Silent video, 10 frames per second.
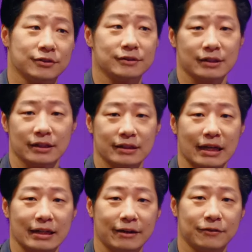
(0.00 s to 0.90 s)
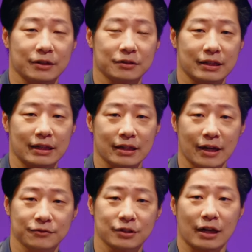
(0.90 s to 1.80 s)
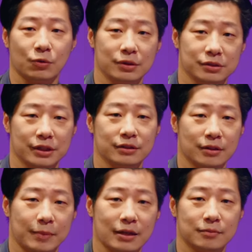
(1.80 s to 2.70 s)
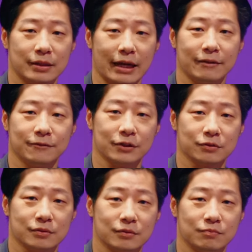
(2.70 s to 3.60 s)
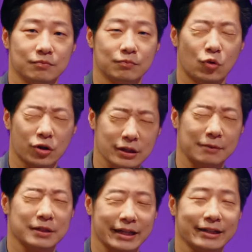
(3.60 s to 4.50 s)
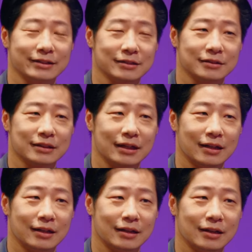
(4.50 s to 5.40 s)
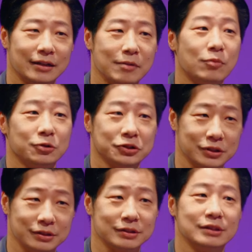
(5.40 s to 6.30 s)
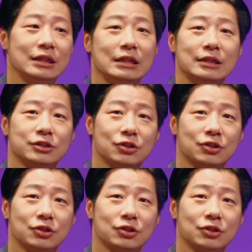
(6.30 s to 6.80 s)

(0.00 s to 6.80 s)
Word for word: just said, that I found out that after I was in the parliament, I felt more complicated uh, emotions. Mm -hmm.